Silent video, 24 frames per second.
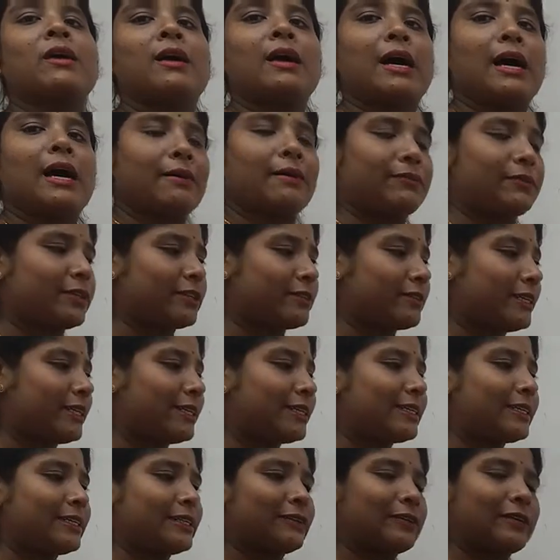After
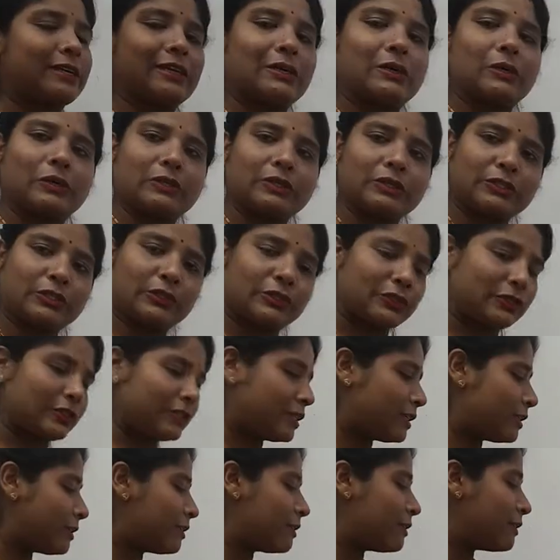that it will goes to
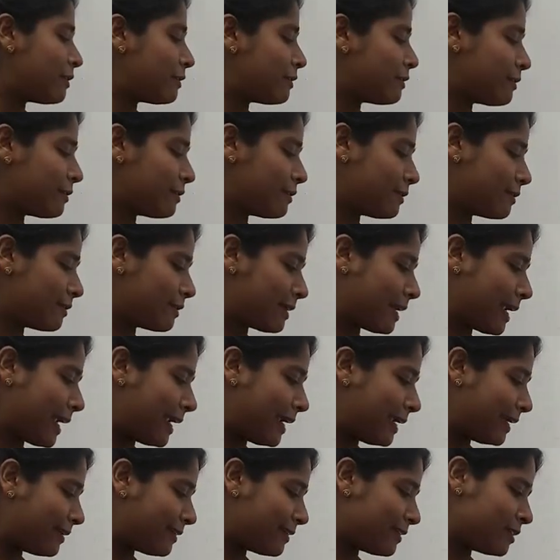the
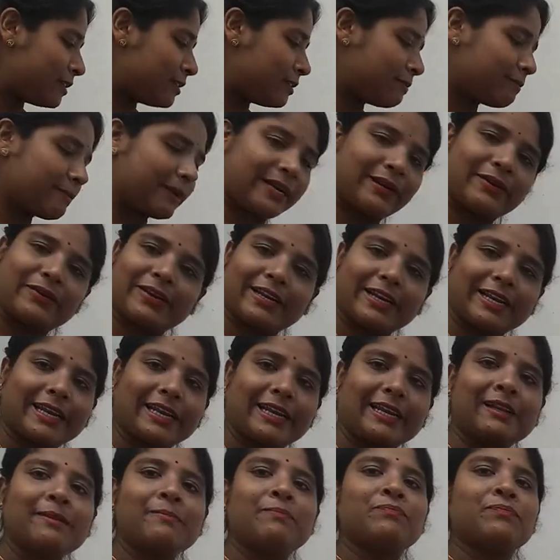right
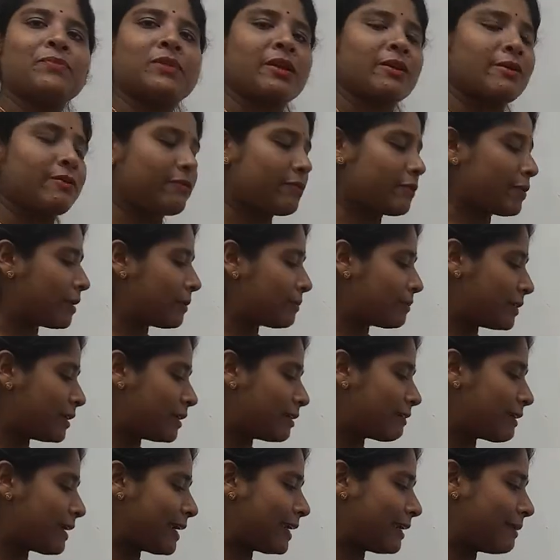ventricle. From
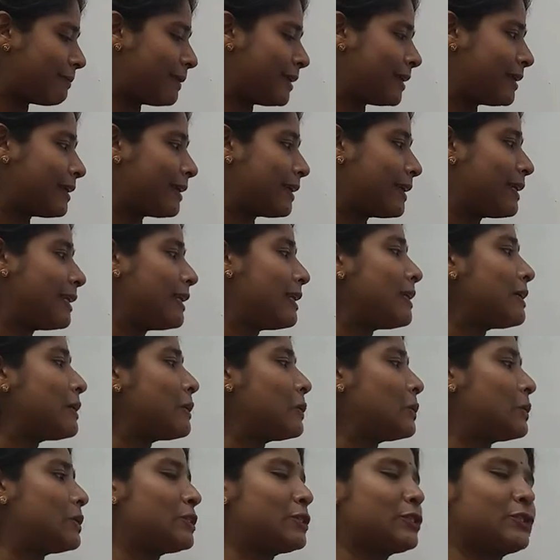the right ventricle
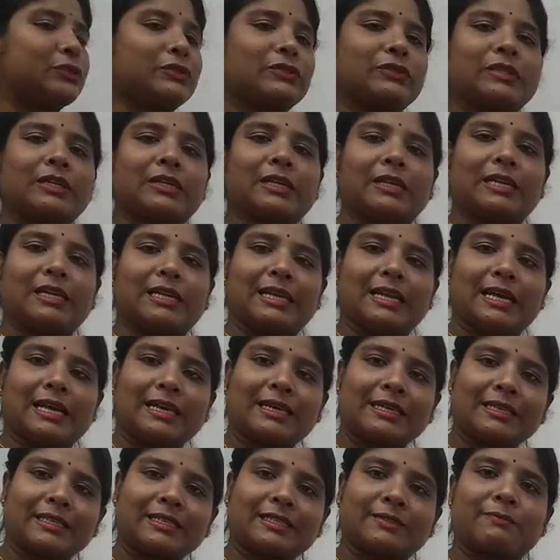goes to the
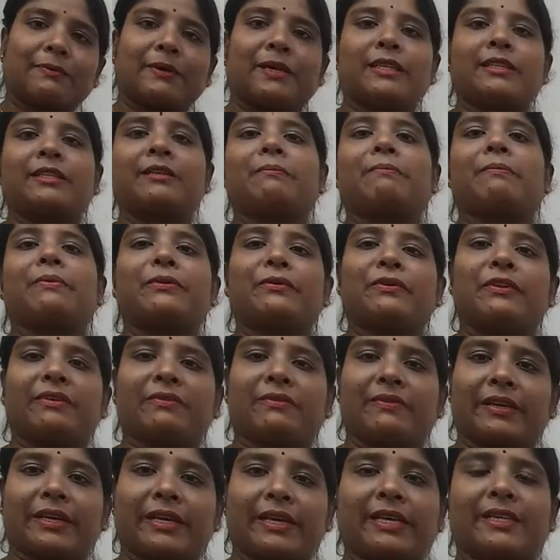lungs for the
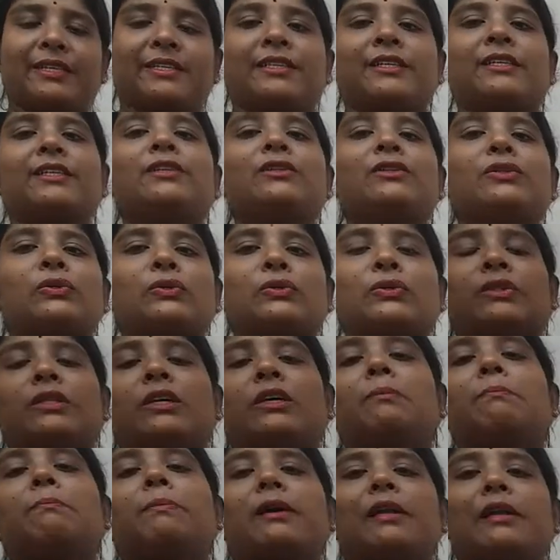purification through
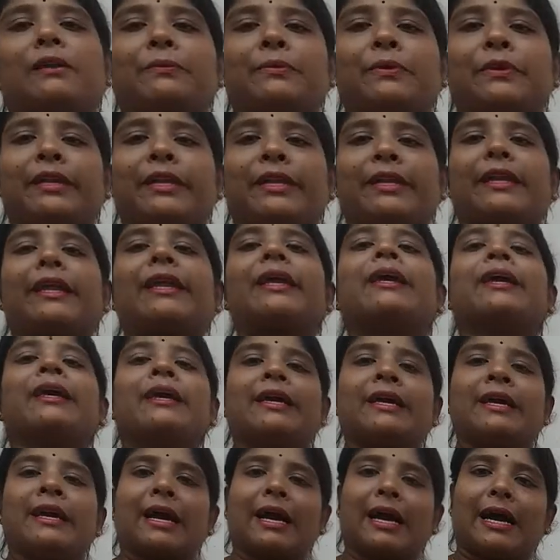the pulmonary
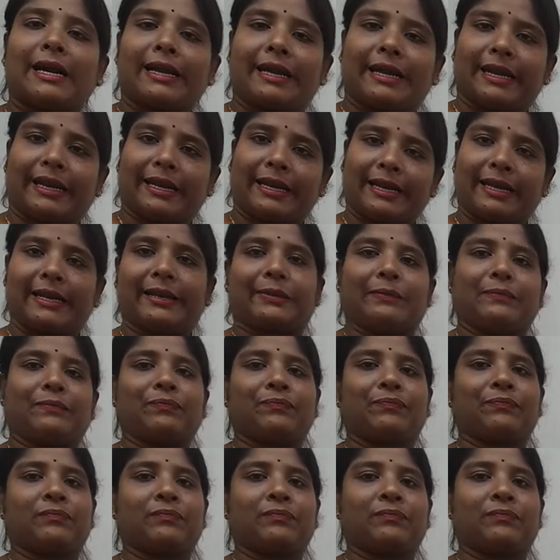artery,